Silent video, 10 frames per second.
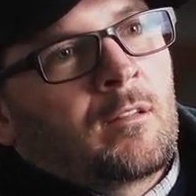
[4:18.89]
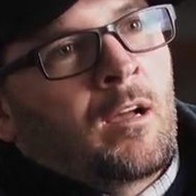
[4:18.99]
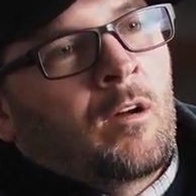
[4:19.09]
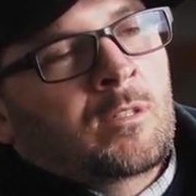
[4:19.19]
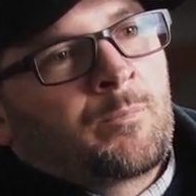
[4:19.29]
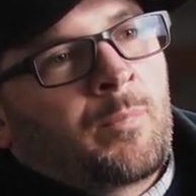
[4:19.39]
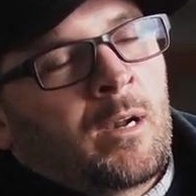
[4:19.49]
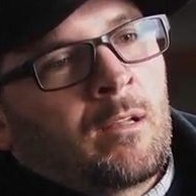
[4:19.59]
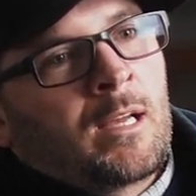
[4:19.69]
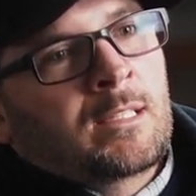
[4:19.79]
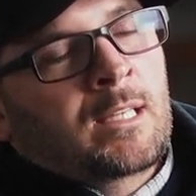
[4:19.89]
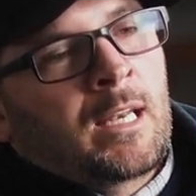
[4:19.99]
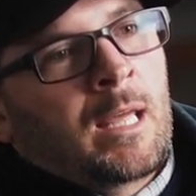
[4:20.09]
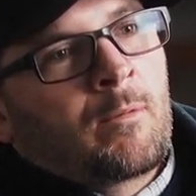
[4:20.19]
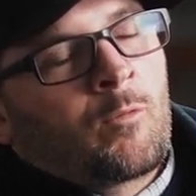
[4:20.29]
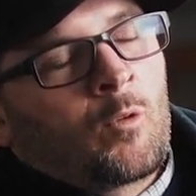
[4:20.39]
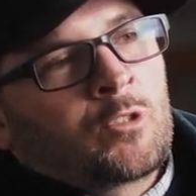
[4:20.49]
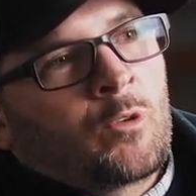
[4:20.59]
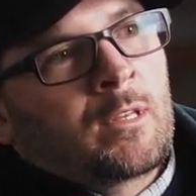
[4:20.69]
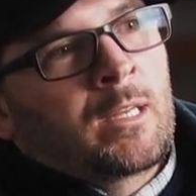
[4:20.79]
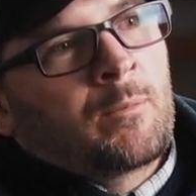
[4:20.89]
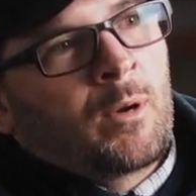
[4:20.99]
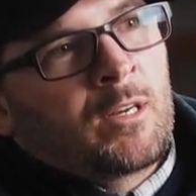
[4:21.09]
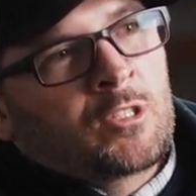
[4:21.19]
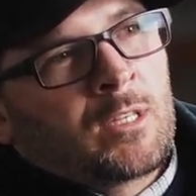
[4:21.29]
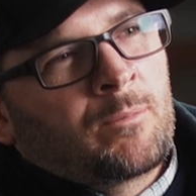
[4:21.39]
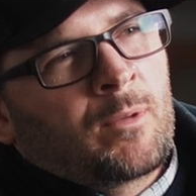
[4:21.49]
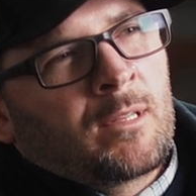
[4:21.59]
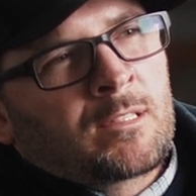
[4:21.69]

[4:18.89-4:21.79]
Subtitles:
I was paralyzed a day before joining the apprenticeship,